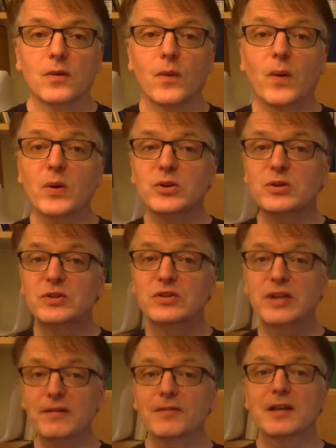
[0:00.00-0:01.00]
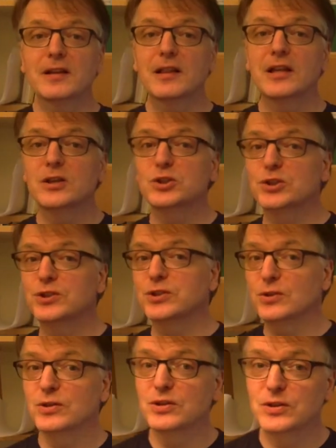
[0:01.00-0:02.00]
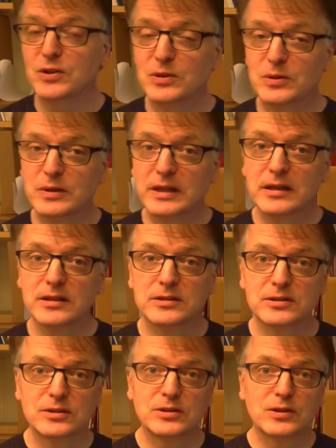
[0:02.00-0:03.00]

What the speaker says: What you definitely shouldn't do is